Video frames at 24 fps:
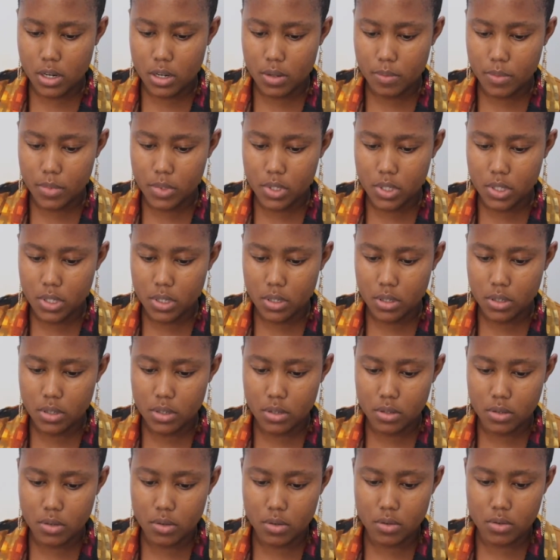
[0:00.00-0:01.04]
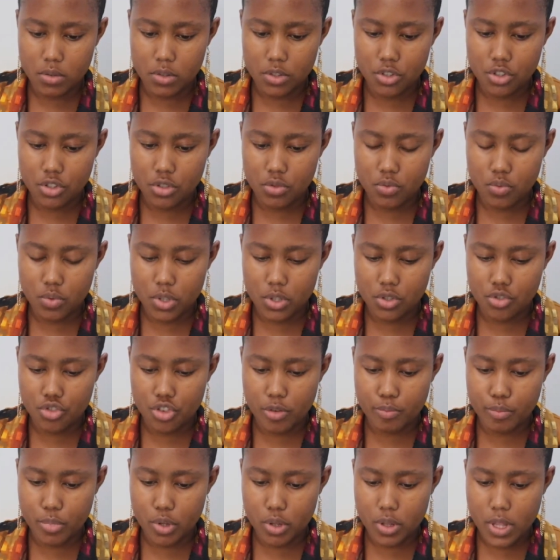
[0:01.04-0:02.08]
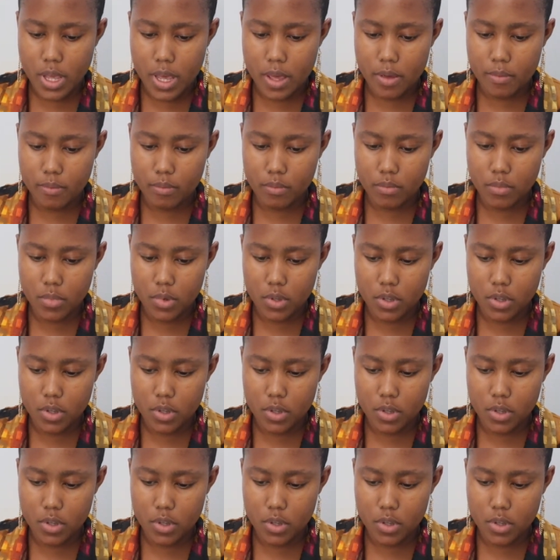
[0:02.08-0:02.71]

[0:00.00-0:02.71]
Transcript: let me see what's with triple M.